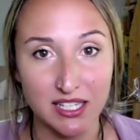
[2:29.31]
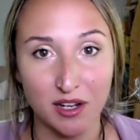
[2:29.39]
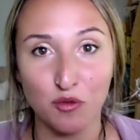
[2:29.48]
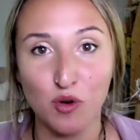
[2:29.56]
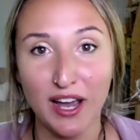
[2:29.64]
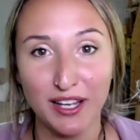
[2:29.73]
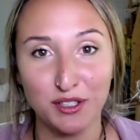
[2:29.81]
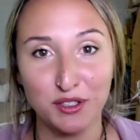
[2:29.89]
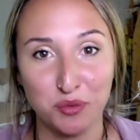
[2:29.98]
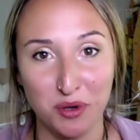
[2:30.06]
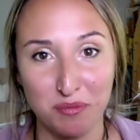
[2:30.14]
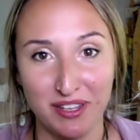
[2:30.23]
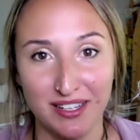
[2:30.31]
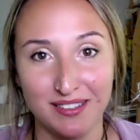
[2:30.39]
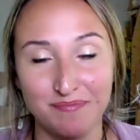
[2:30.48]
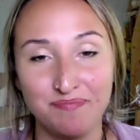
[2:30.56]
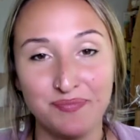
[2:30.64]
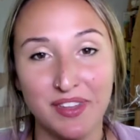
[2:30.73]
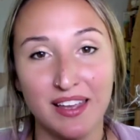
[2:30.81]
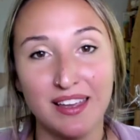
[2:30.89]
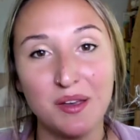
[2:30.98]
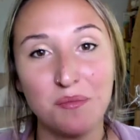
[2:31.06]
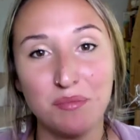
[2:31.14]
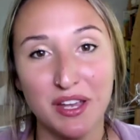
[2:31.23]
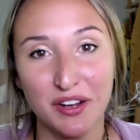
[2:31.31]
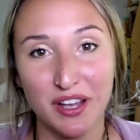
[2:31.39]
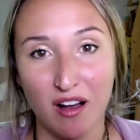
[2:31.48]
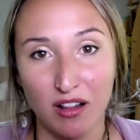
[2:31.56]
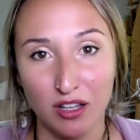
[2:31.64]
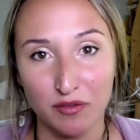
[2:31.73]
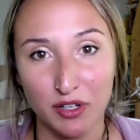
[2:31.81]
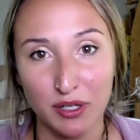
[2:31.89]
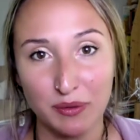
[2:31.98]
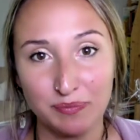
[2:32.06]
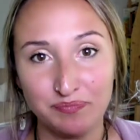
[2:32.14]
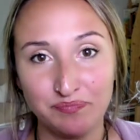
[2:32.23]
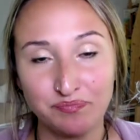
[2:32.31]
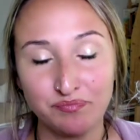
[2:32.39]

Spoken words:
of wild women, Mary Oliver,